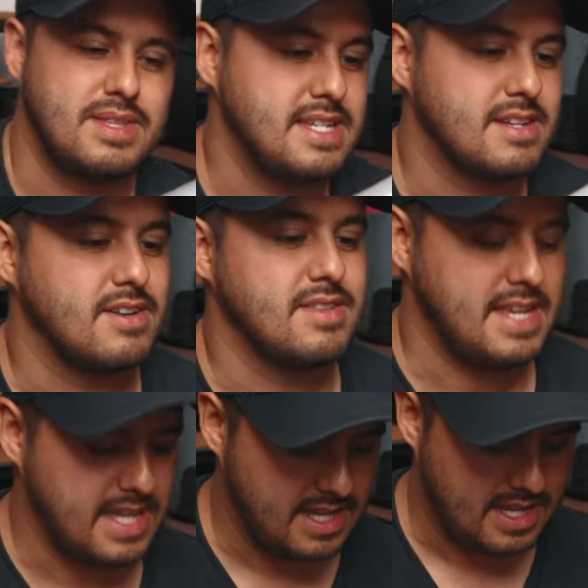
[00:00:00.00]
these are
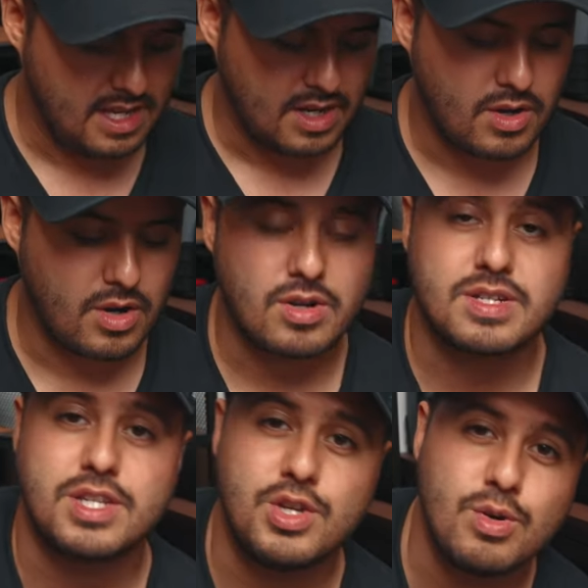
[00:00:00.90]
the
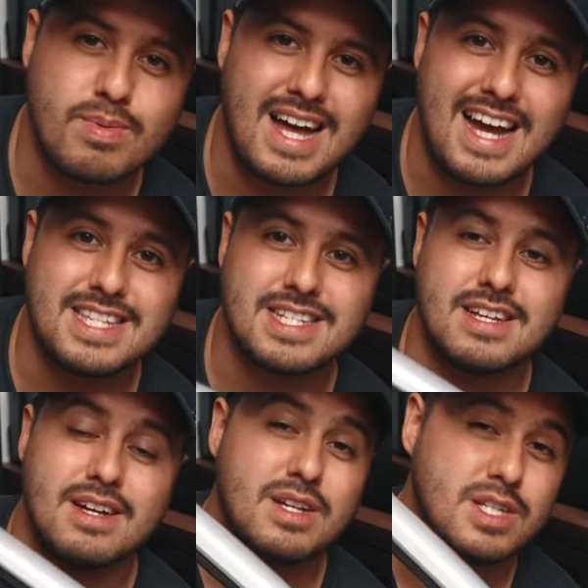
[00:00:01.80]
Godox tube lights.
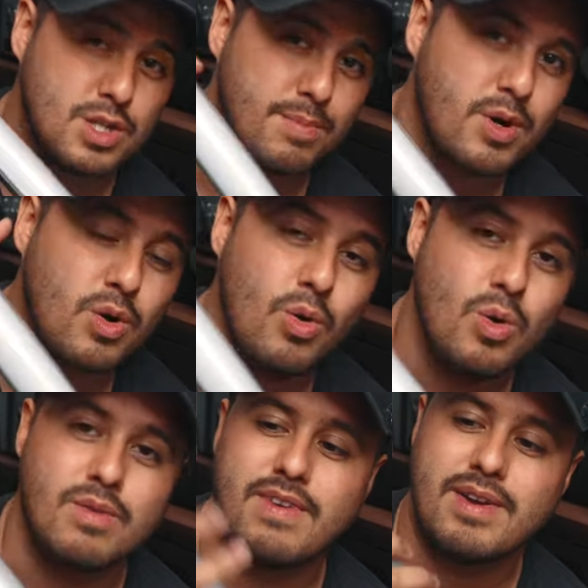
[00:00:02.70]
Super
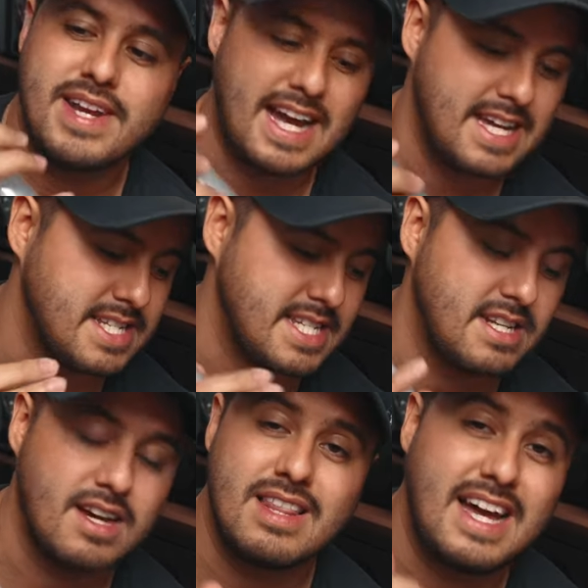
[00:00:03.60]
cool, very nice.
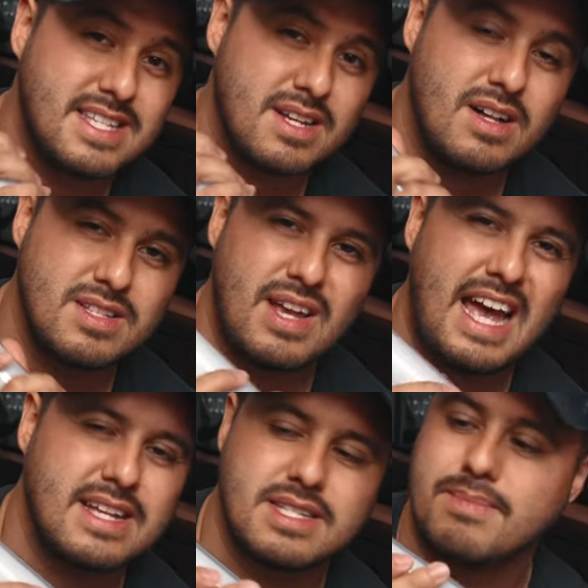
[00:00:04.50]
lights also
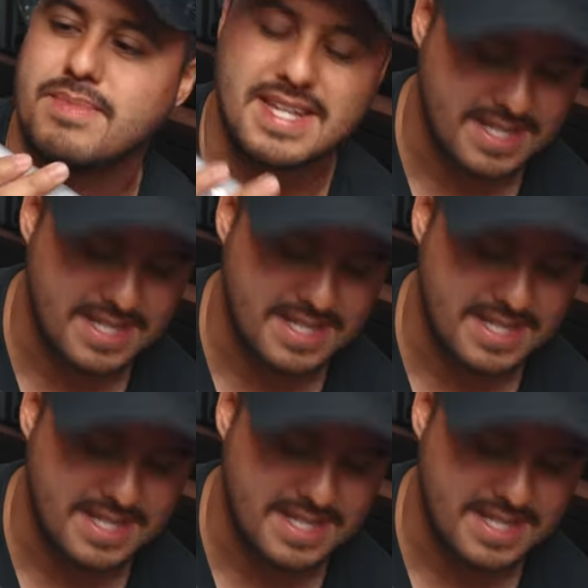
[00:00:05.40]
has something